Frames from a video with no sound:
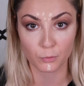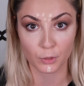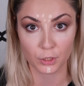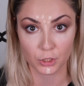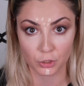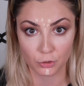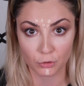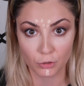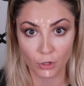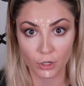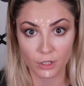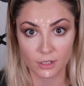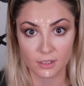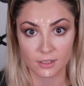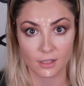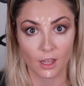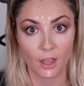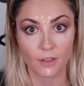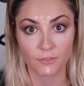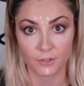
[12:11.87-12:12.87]
when you go
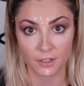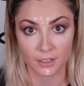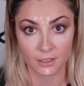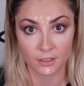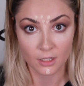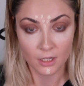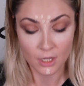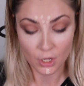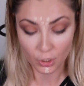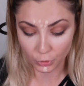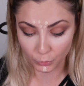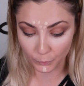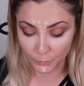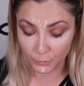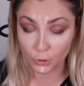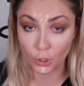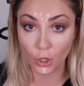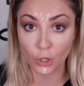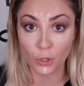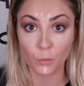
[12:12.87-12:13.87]

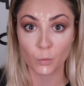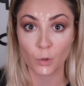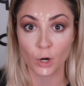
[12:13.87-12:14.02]
to